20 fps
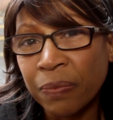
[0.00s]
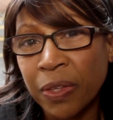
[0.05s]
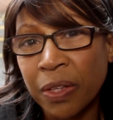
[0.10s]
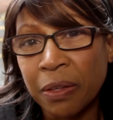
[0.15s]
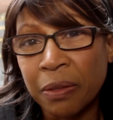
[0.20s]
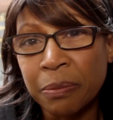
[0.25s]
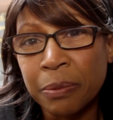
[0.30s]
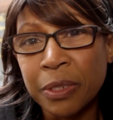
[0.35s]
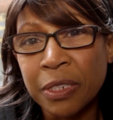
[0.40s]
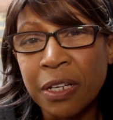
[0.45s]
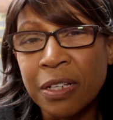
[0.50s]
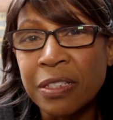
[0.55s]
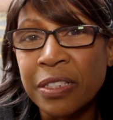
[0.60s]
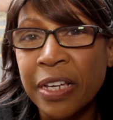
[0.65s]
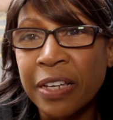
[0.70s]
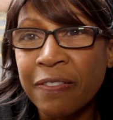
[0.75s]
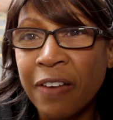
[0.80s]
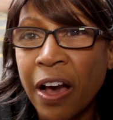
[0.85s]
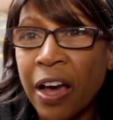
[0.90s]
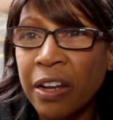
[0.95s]
is because
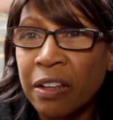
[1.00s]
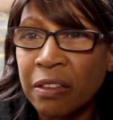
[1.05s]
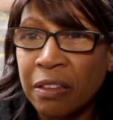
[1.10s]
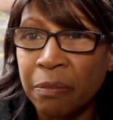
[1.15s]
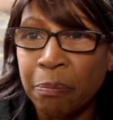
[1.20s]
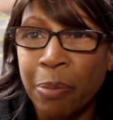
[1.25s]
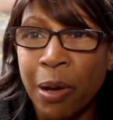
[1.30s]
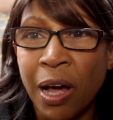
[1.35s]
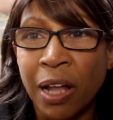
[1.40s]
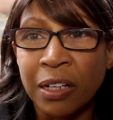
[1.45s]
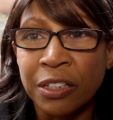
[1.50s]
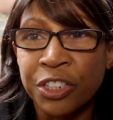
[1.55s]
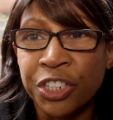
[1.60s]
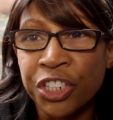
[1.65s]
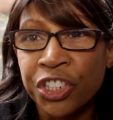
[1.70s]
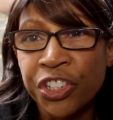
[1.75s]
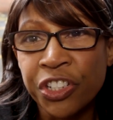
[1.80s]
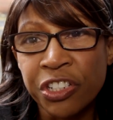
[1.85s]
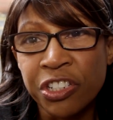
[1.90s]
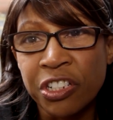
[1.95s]
they've got the
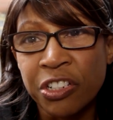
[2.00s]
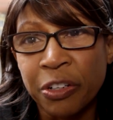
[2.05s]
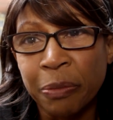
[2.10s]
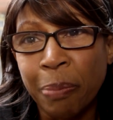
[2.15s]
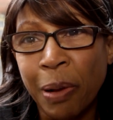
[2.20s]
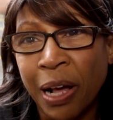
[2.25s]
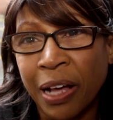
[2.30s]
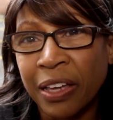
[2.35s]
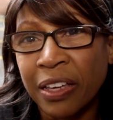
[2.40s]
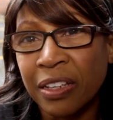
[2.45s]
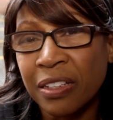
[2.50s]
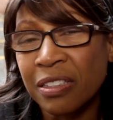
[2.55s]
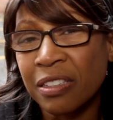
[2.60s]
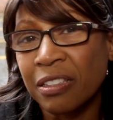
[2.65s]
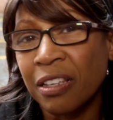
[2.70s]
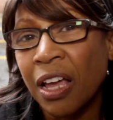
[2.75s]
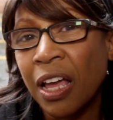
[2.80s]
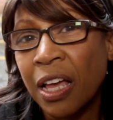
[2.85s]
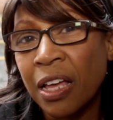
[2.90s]
politicians in their pockets,